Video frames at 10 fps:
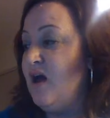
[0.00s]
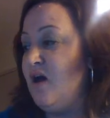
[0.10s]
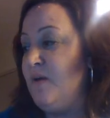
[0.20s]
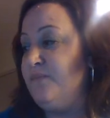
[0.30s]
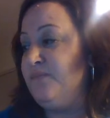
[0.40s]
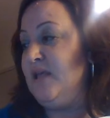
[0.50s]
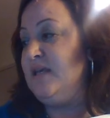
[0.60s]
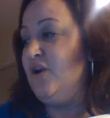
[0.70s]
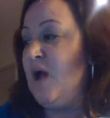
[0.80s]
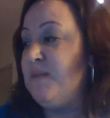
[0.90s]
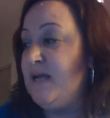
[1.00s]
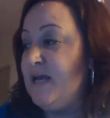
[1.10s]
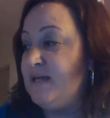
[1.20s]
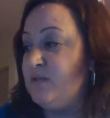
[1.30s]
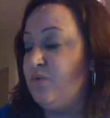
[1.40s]
how many
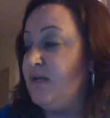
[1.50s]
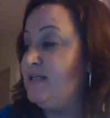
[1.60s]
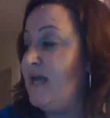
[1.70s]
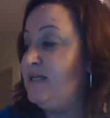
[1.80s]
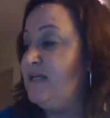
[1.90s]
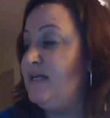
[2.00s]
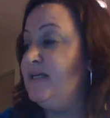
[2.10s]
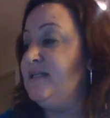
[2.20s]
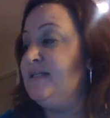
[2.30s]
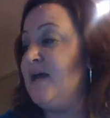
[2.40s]
guests were in attendance,